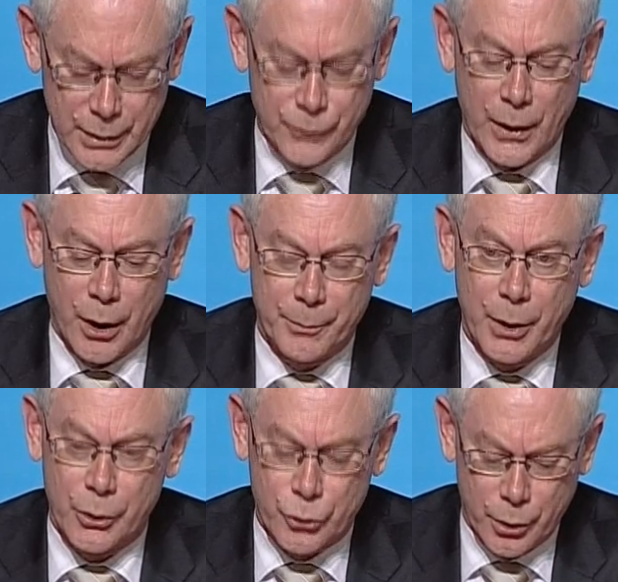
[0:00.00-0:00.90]

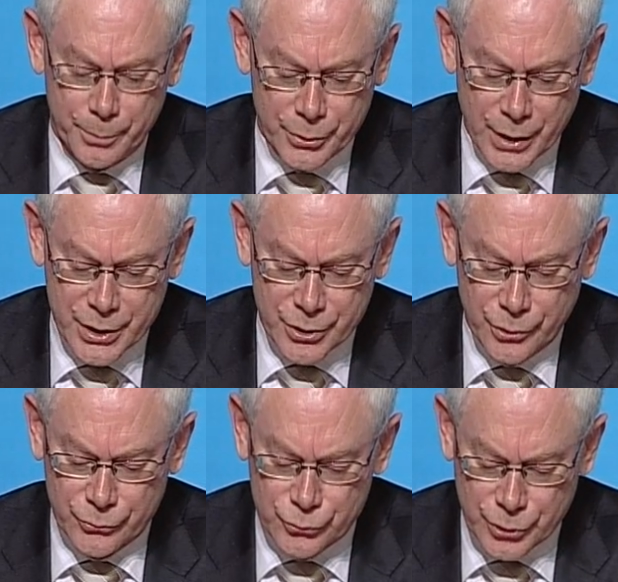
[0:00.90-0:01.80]
develop our
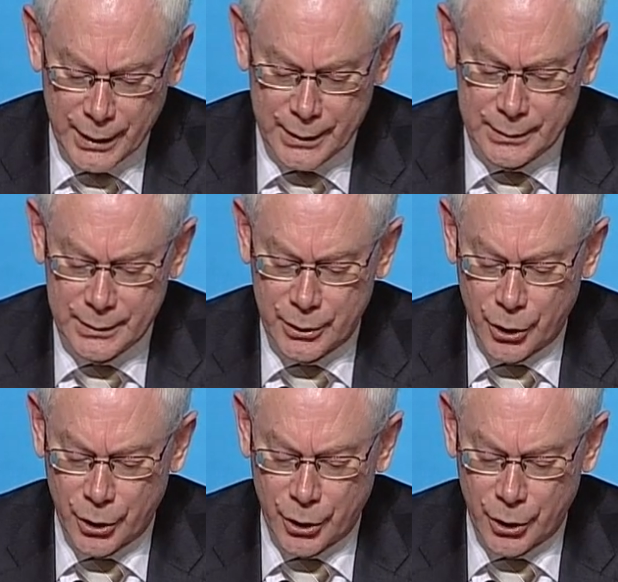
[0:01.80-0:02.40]
cooperation on trade,